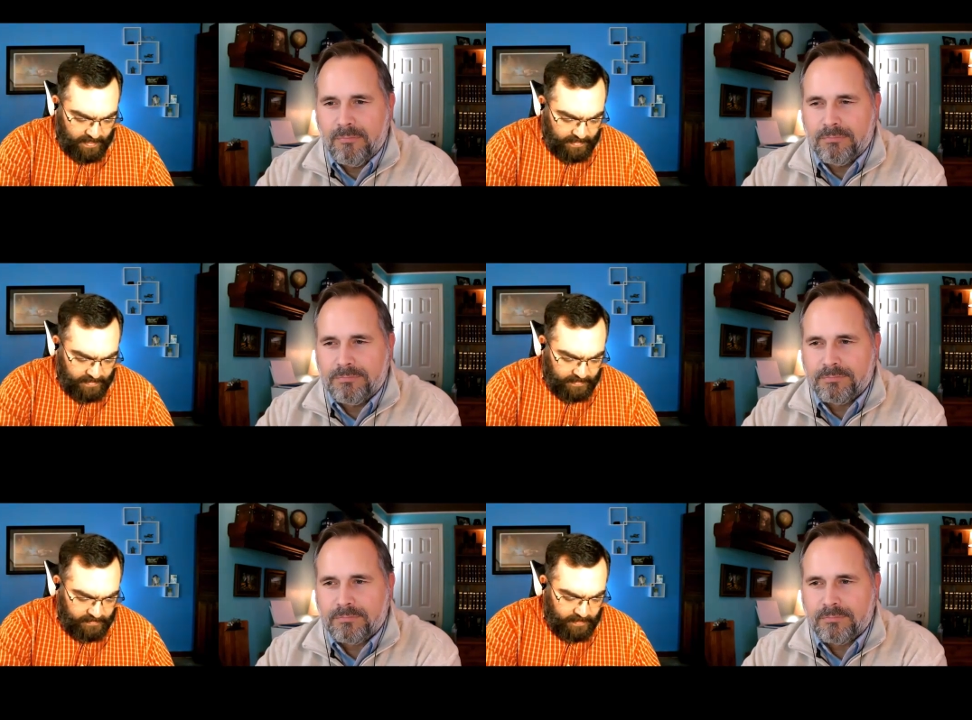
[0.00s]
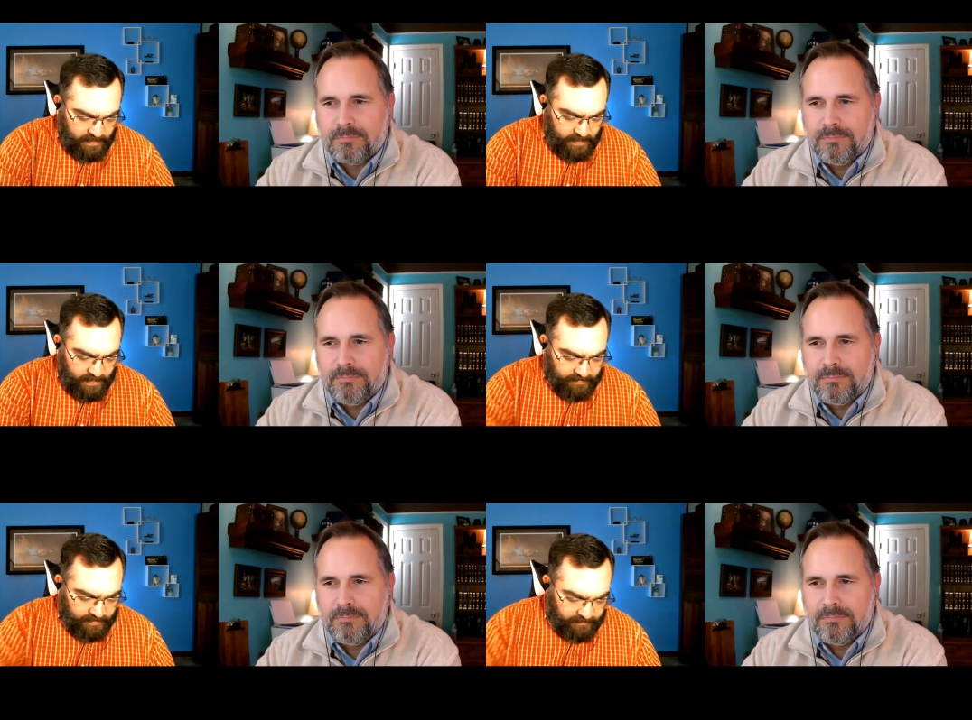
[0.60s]
Speaker 1: and
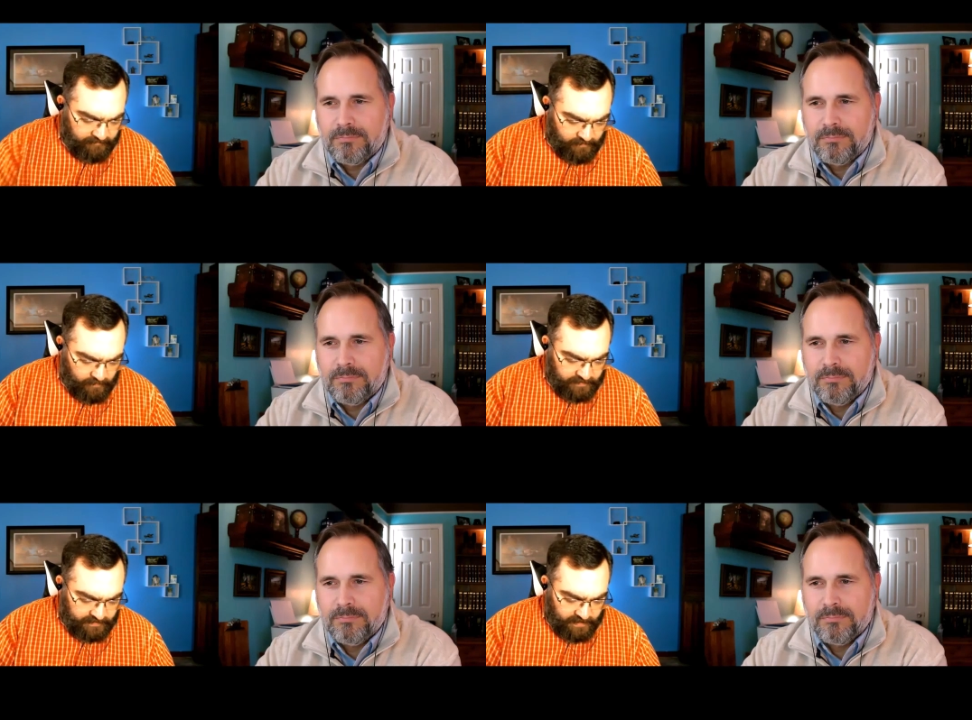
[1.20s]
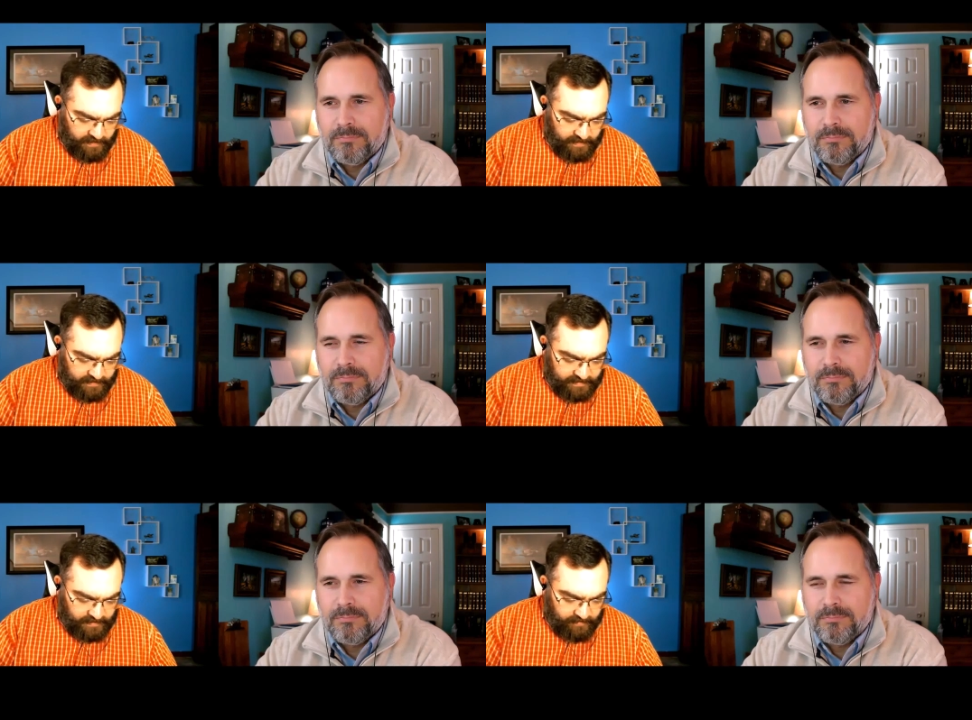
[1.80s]
and then, of course, uh,
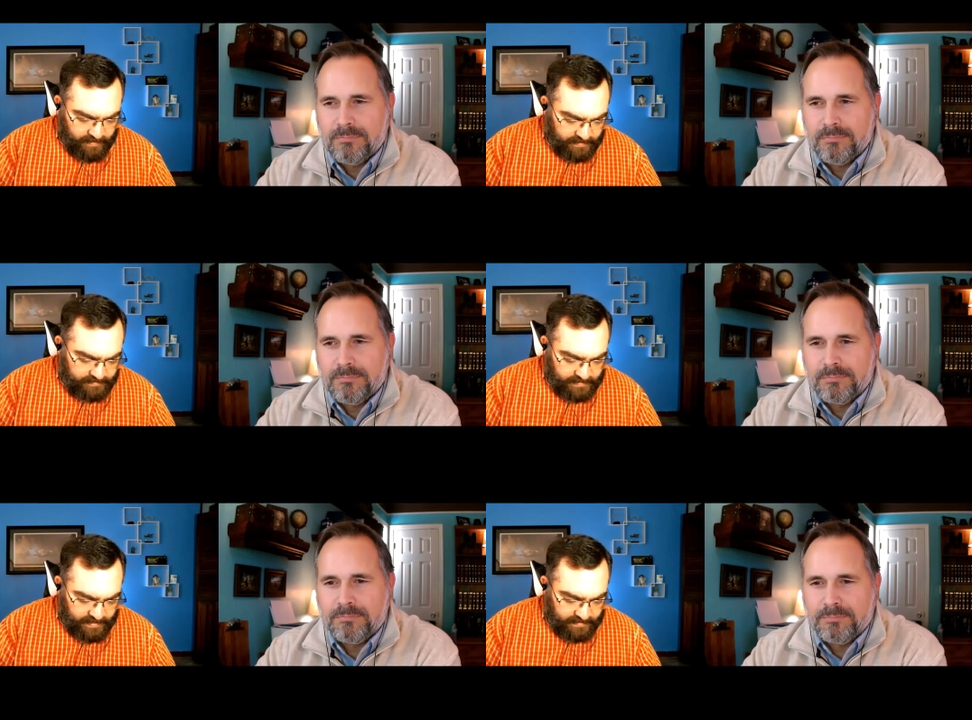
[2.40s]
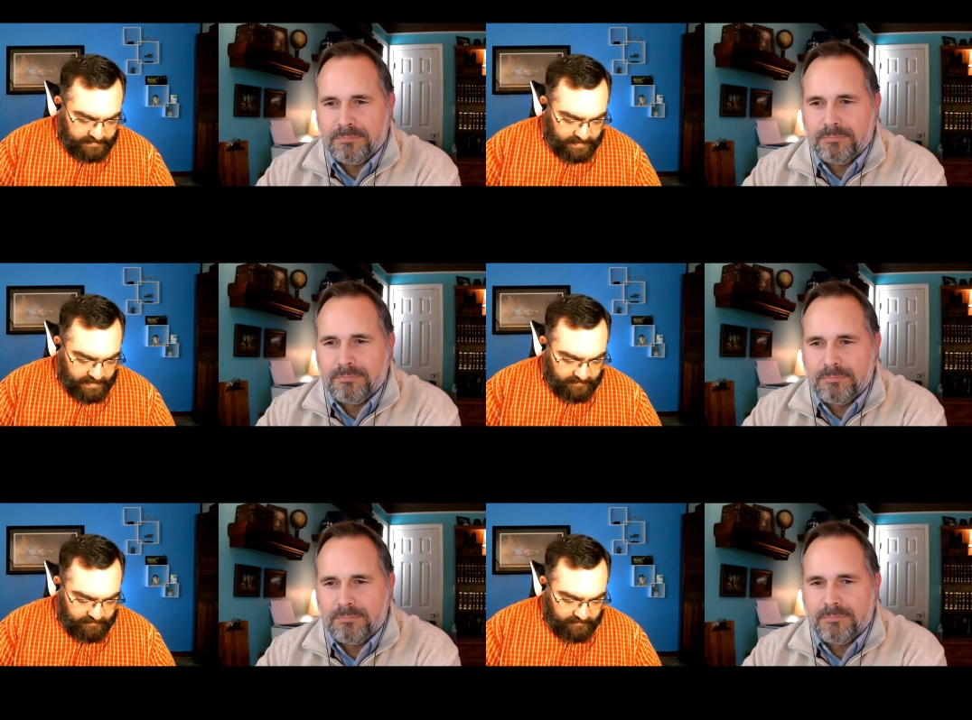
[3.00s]
it's during his days
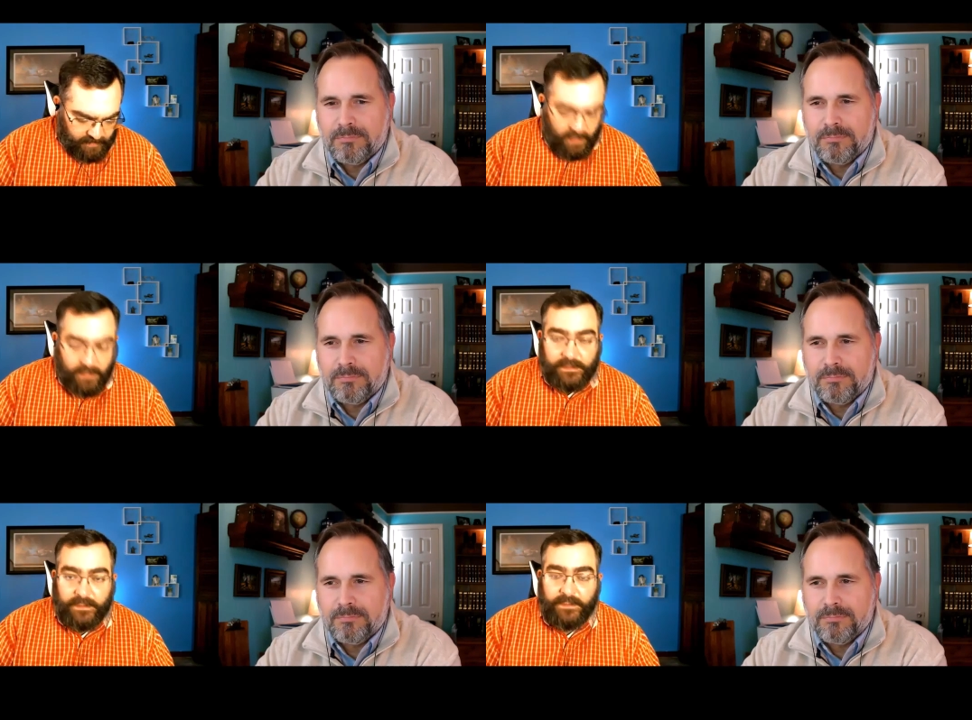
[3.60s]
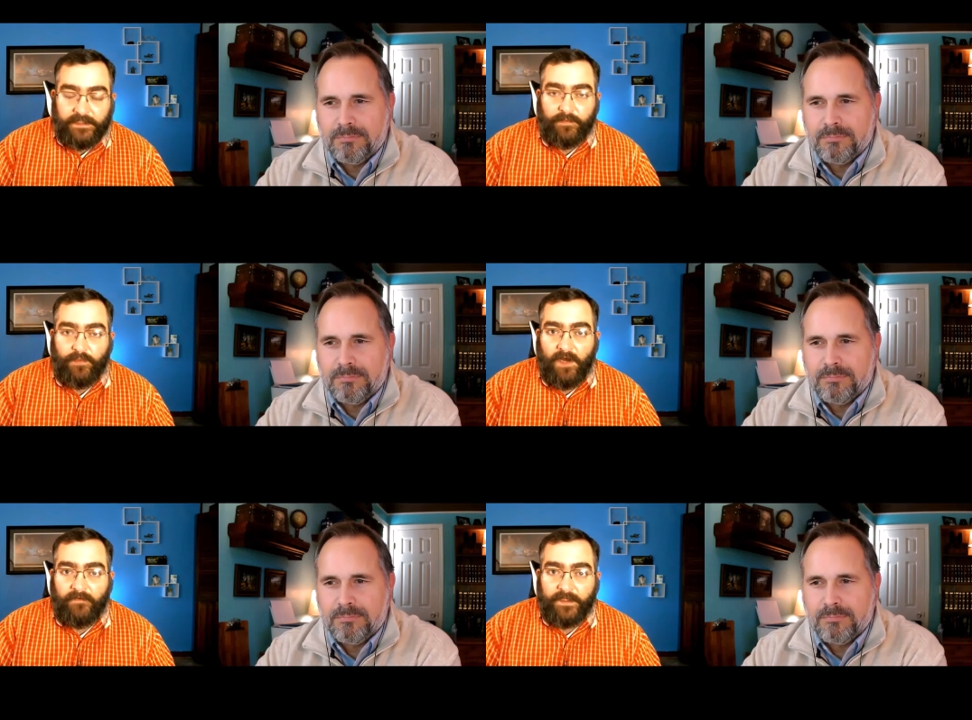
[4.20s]
that God sends the
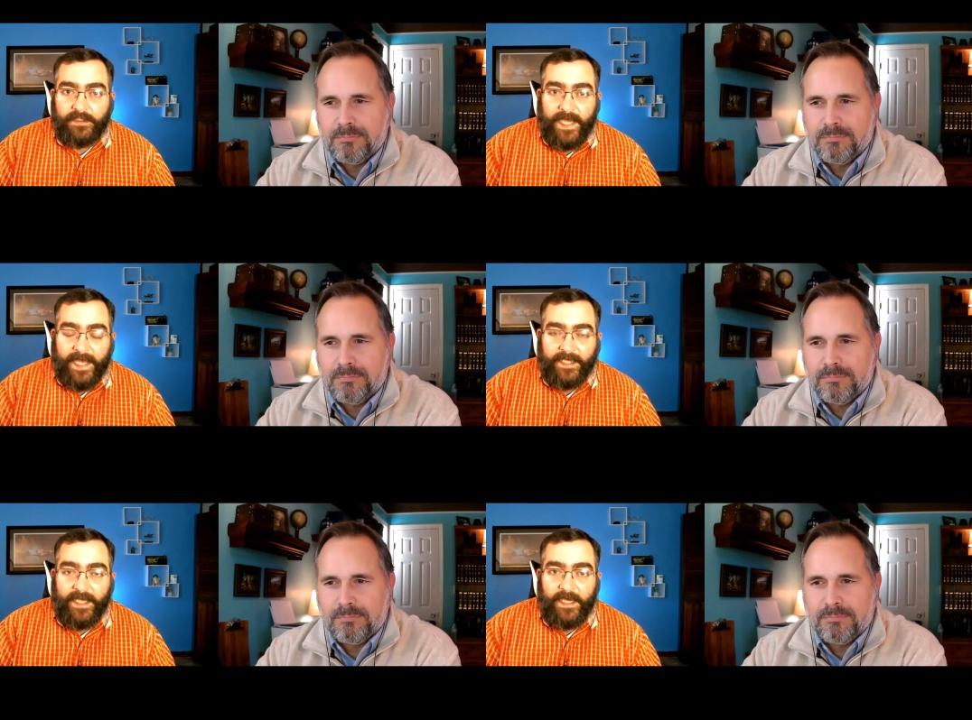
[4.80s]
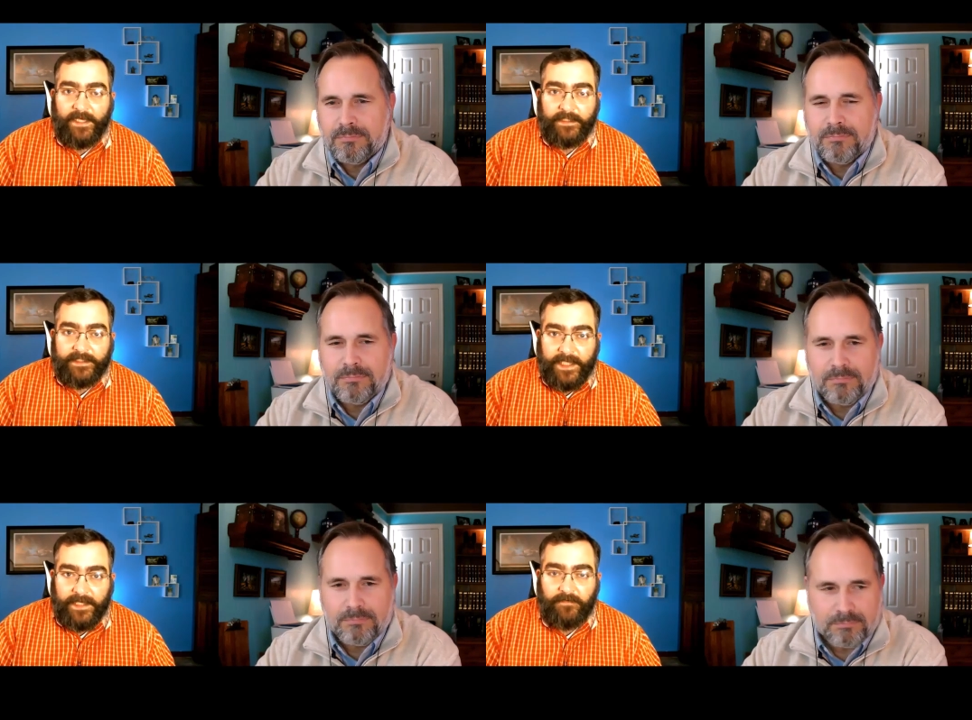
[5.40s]
prophets Haggai
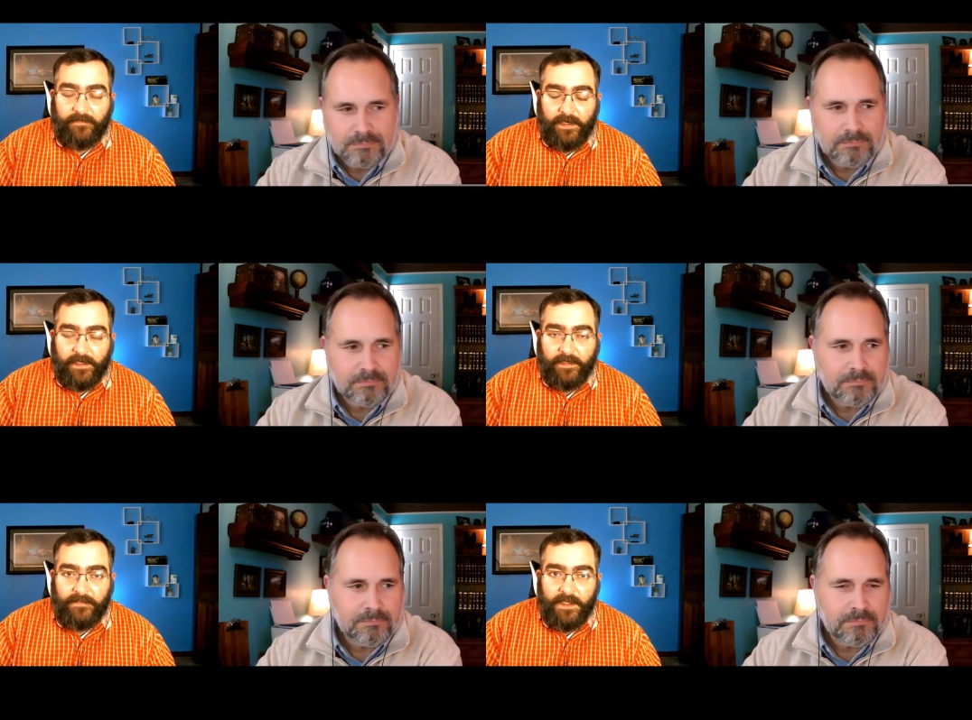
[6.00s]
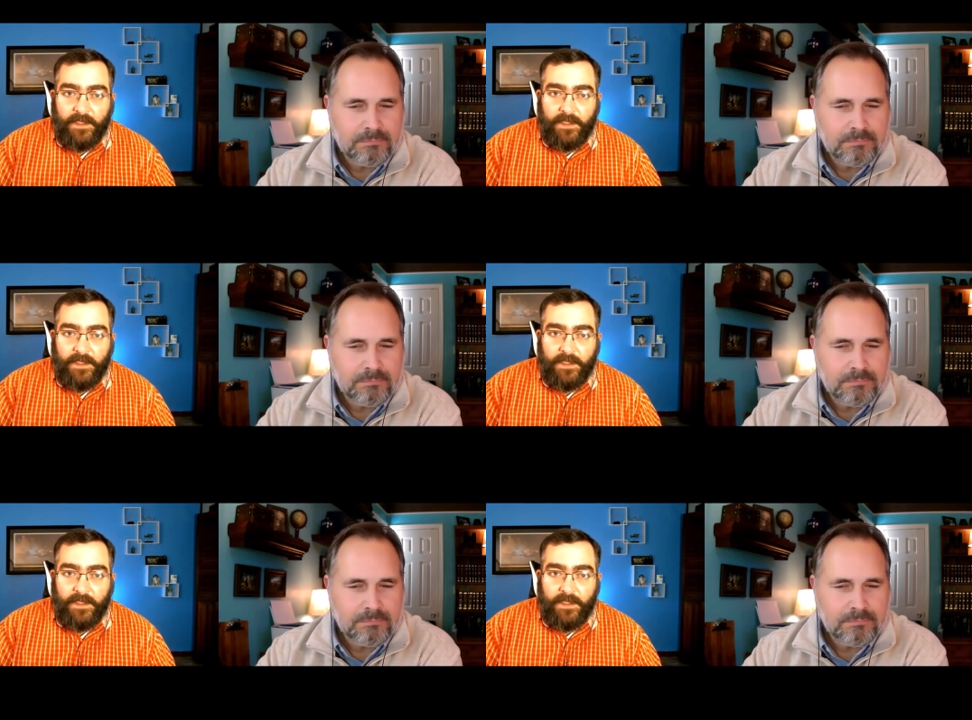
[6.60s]
and Zechariah